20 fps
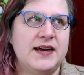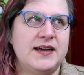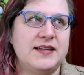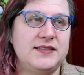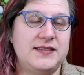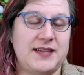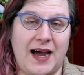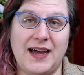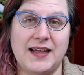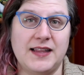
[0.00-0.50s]

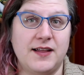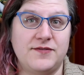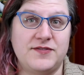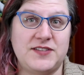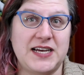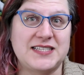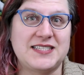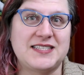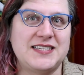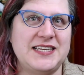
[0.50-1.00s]
Dial of
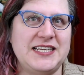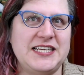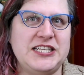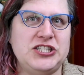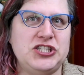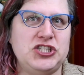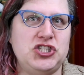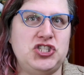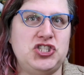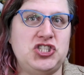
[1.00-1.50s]

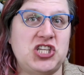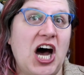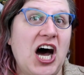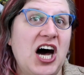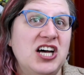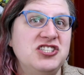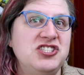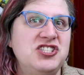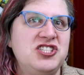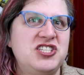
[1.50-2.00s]
Destiny
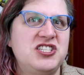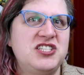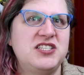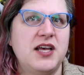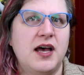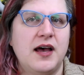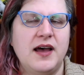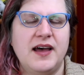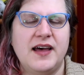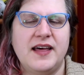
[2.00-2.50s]
does
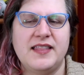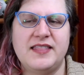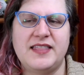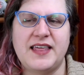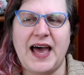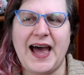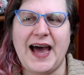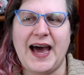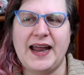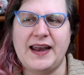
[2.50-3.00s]

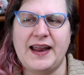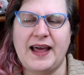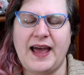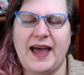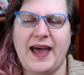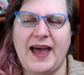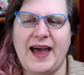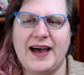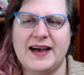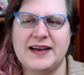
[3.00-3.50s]
that
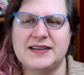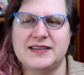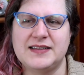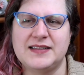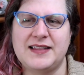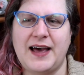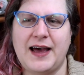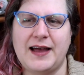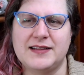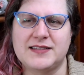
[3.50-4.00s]
has
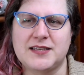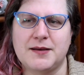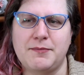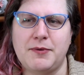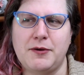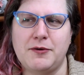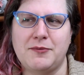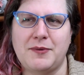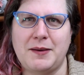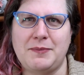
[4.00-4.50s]
that some
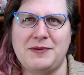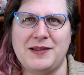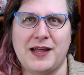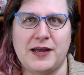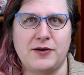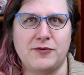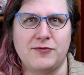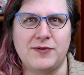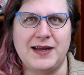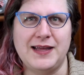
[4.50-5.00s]
people might be
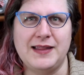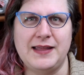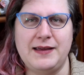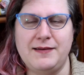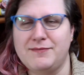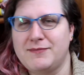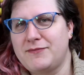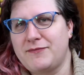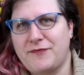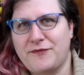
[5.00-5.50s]
like,
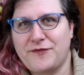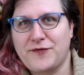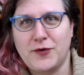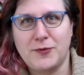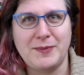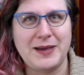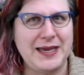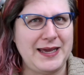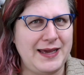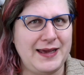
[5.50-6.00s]
really? For
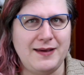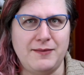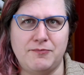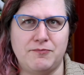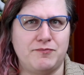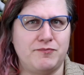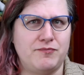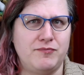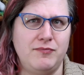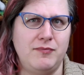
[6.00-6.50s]
me,
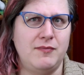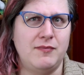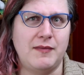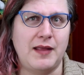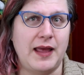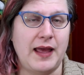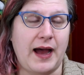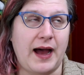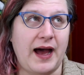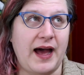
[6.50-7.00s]

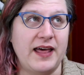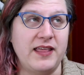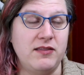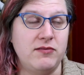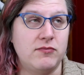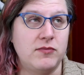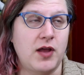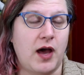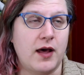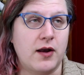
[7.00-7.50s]
I
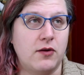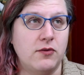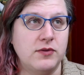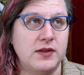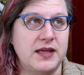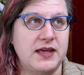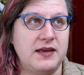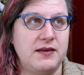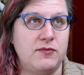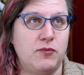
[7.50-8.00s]
not
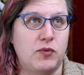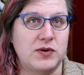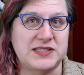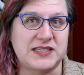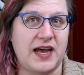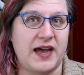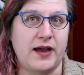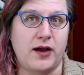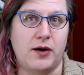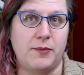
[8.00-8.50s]
only was
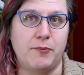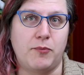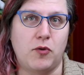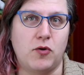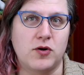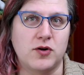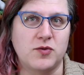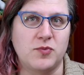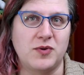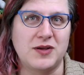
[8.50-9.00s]
I on
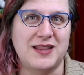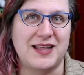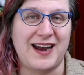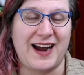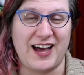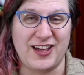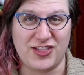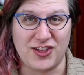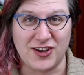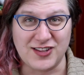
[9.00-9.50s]
board with it,
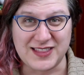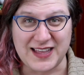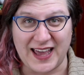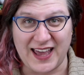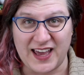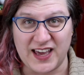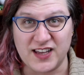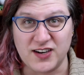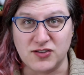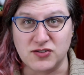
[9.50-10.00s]
I thought they
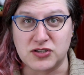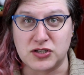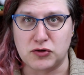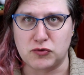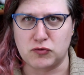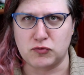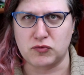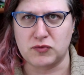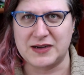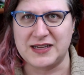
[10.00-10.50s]
handled it
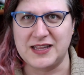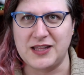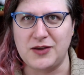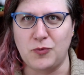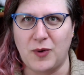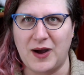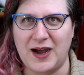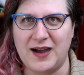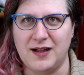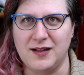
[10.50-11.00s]
really
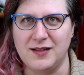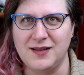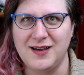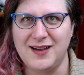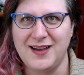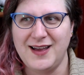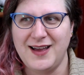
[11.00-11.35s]
well